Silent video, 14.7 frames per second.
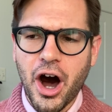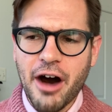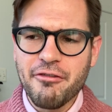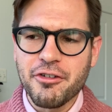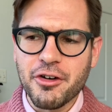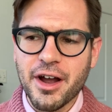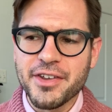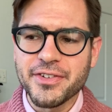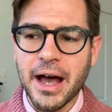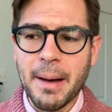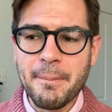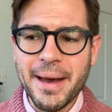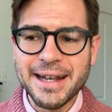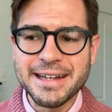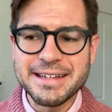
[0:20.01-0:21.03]
offer us a
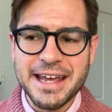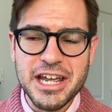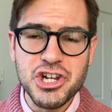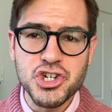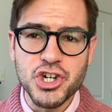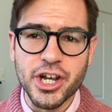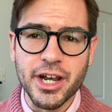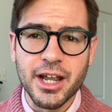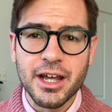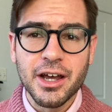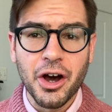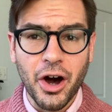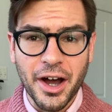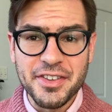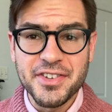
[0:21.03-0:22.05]
meditation
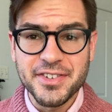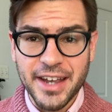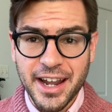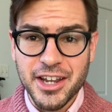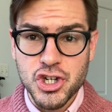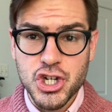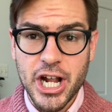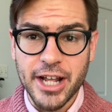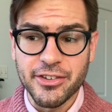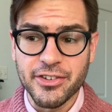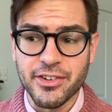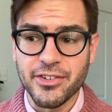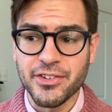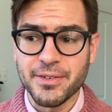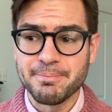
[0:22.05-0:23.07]
on second
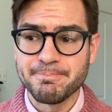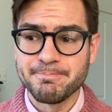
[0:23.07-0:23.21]
chances.